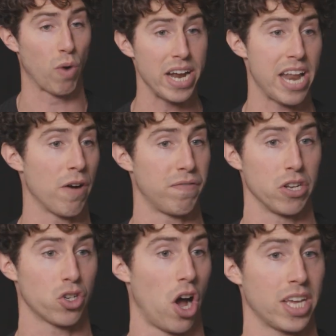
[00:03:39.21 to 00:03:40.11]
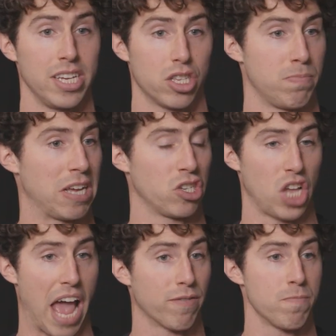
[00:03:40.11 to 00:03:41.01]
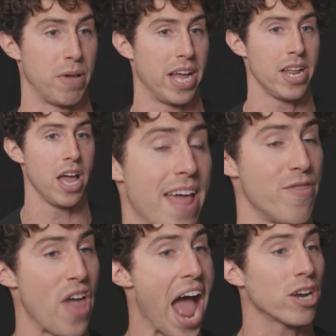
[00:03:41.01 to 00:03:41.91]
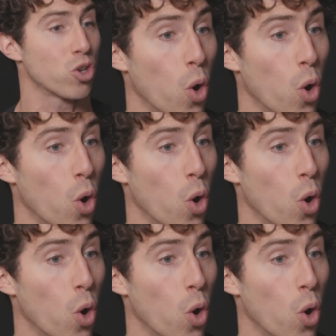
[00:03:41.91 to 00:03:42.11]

Right now, Finnish hockey is the best it's ever been, and that